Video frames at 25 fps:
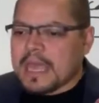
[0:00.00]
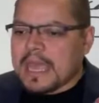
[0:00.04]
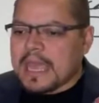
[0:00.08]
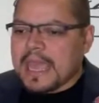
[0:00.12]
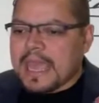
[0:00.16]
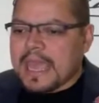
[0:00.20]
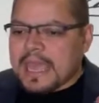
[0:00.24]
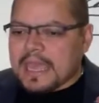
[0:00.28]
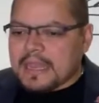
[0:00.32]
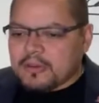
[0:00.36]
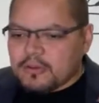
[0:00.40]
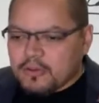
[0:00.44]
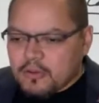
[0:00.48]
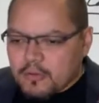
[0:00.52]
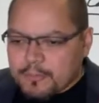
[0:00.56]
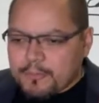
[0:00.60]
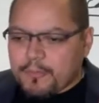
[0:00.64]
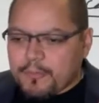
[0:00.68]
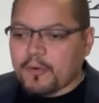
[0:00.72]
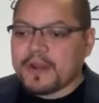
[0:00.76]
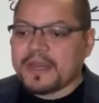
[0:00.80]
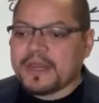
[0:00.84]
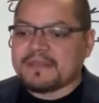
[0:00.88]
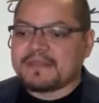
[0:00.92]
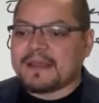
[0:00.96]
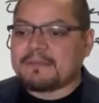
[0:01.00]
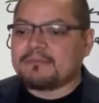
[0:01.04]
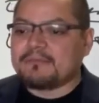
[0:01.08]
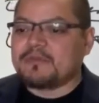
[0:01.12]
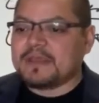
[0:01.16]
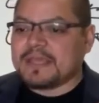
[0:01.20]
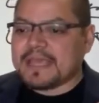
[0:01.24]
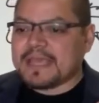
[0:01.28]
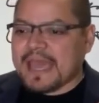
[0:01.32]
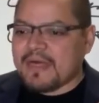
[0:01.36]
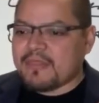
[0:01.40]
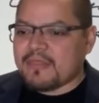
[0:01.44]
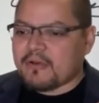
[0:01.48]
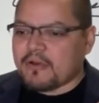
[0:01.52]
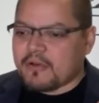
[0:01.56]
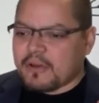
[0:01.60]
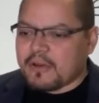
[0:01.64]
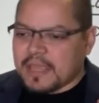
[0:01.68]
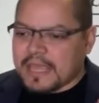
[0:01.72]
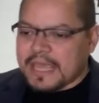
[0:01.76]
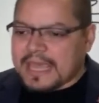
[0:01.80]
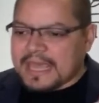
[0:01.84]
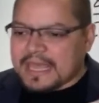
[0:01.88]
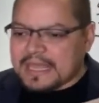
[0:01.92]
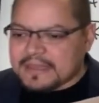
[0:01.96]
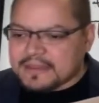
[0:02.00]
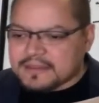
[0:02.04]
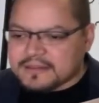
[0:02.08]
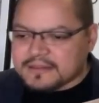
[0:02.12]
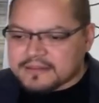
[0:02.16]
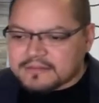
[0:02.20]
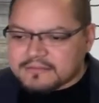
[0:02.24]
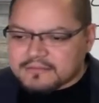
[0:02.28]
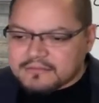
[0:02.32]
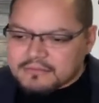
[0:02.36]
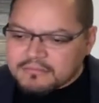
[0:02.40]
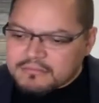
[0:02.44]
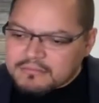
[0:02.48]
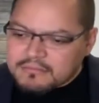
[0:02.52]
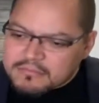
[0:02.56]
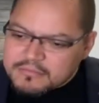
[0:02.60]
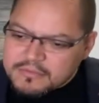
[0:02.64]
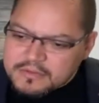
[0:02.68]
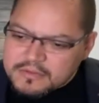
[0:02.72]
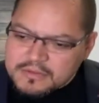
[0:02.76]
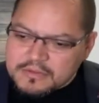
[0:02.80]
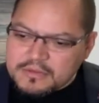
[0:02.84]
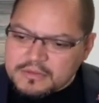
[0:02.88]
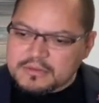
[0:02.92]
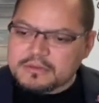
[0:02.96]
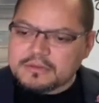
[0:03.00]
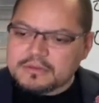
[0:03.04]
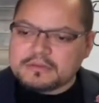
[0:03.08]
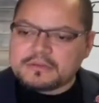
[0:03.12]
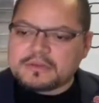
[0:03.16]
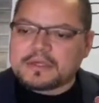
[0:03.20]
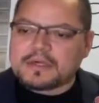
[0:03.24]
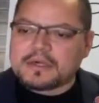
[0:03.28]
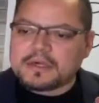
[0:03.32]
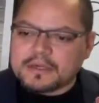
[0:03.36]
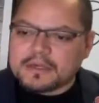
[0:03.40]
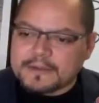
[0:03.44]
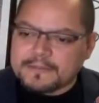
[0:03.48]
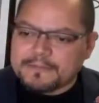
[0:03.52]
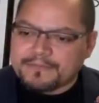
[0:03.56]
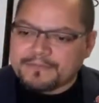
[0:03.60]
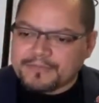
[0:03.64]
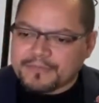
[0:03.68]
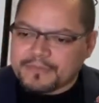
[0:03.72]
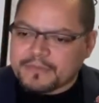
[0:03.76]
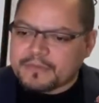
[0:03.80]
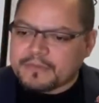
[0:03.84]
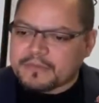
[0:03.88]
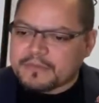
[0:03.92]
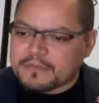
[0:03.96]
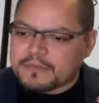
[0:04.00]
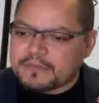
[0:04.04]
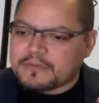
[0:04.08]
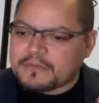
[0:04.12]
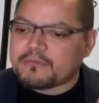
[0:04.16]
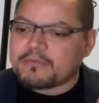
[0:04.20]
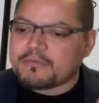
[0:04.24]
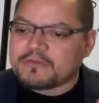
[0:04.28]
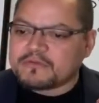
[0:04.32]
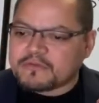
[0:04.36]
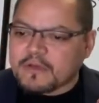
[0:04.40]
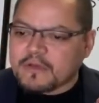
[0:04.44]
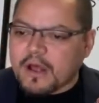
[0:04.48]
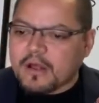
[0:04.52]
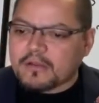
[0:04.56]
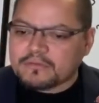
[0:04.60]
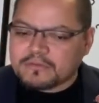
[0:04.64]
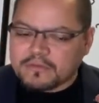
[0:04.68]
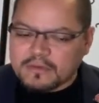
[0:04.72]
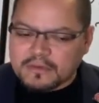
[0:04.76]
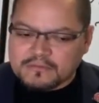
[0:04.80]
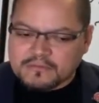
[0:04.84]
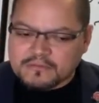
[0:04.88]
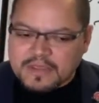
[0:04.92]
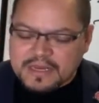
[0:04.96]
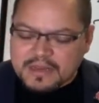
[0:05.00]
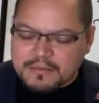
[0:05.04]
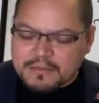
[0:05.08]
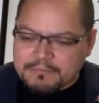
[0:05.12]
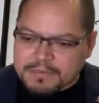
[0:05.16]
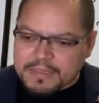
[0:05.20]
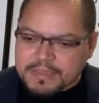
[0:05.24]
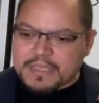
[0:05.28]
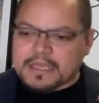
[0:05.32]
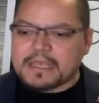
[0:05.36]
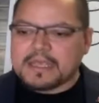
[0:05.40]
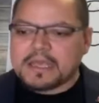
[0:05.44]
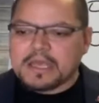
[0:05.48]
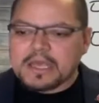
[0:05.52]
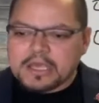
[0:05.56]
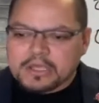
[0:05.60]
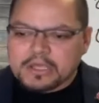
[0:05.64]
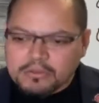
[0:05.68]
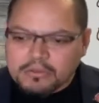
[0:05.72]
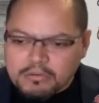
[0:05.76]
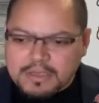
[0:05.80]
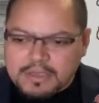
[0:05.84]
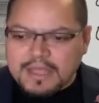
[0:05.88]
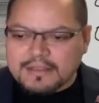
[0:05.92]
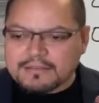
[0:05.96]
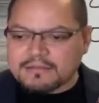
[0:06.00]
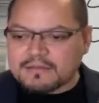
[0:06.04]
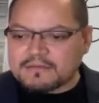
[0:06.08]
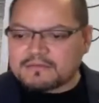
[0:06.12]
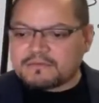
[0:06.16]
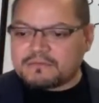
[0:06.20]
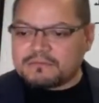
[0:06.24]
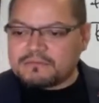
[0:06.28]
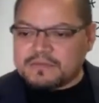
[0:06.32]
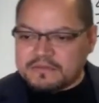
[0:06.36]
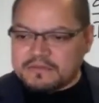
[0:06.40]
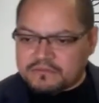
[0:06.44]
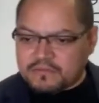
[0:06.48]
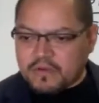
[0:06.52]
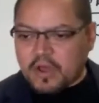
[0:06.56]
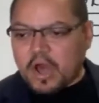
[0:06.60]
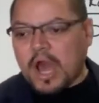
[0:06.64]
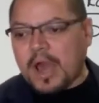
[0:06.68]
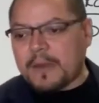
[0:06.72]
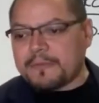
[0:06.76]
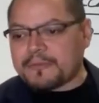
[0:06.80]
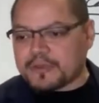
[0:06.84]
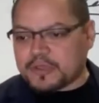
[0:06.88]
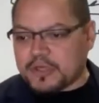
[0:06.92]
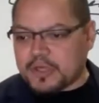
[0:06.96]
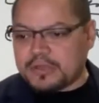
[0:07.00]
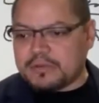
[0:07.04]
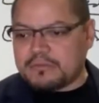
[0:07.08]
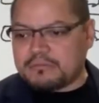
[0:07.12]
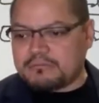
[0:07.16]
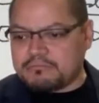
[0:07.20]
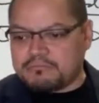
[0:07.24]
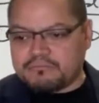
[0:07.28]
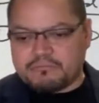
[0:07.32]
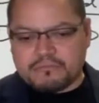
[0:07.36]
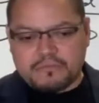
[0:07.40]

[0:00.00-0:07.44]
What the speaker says: and you're putting them together, and the result is going to be you get these option.